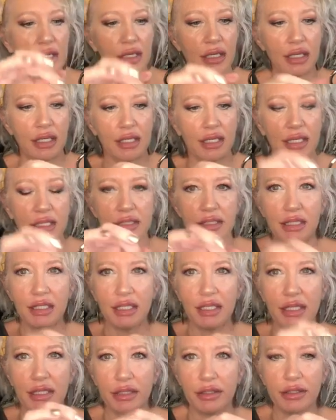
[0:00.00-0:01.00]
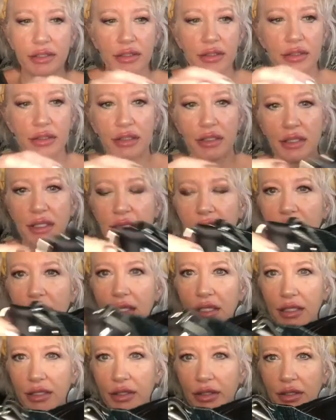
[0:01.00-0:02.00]
connect it here
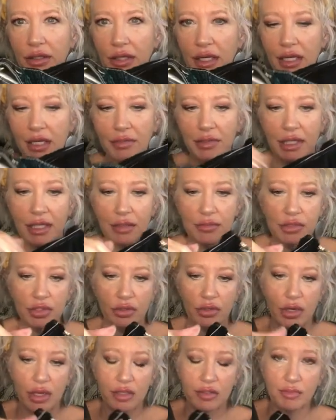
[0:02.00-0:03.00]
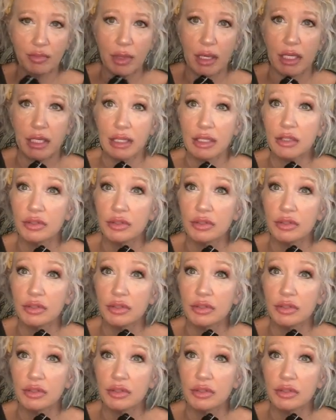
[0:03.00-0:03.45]
here and it becomes a crossbody